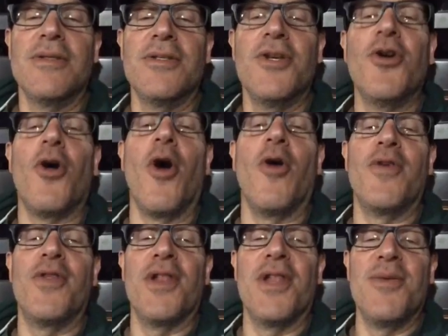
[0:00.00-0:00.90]
You're
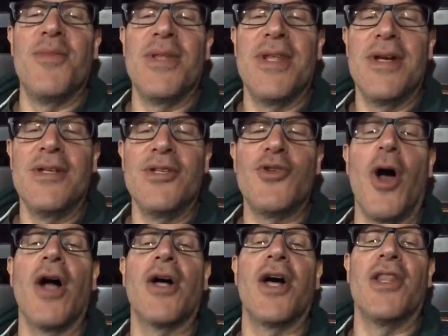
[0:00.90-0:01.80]
over the limit there.
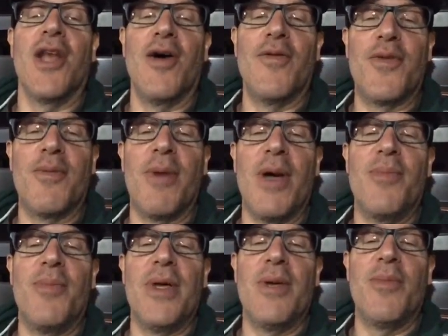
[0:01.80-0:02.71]
Drunk on love for my
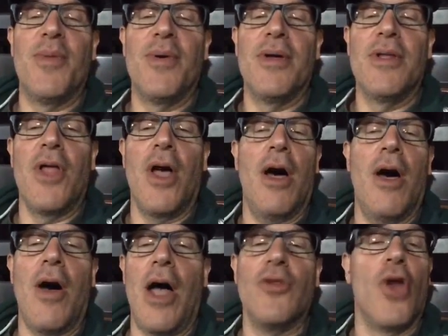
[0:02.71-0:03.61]
people.
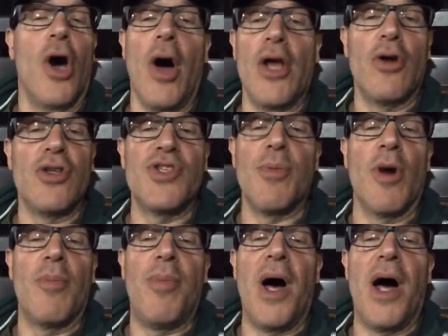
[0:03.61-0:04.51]
No, no, I don't
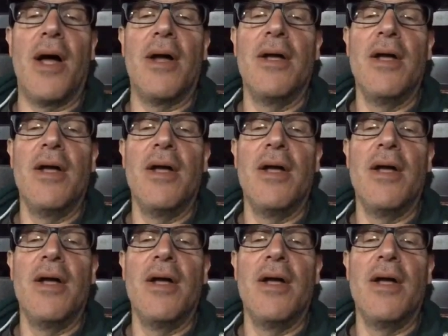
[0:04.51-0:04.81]
smoke pot.